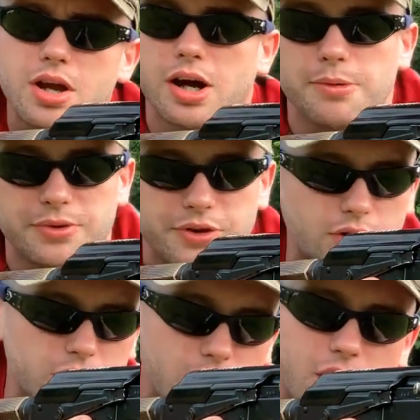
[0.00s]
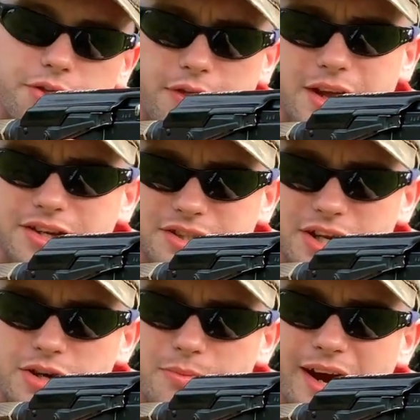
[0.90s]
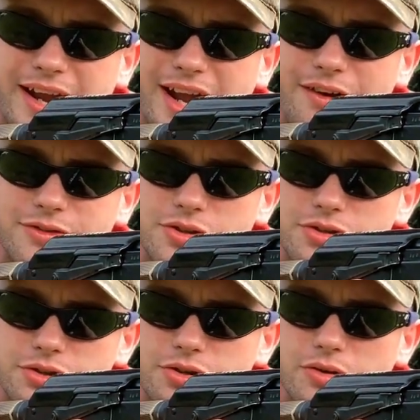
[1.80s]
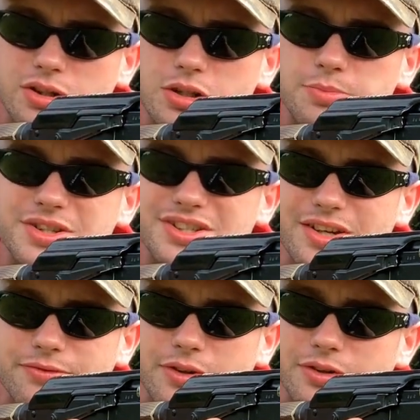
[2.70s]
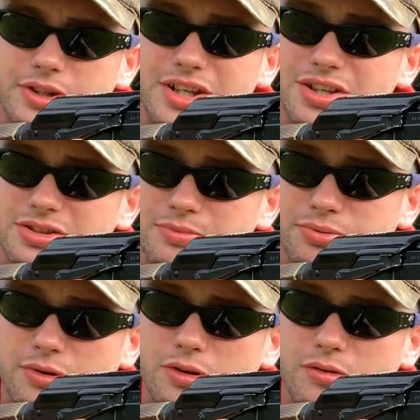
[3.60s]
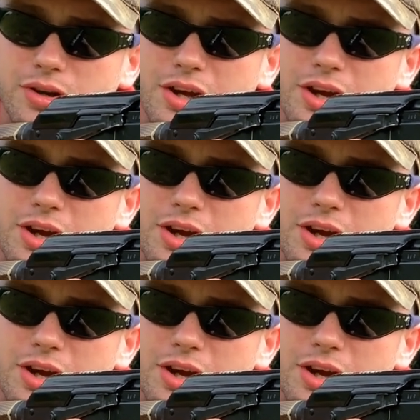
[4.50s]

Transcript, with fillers: Um, but there are a lot of things that you might have to do a little bit differently in the prone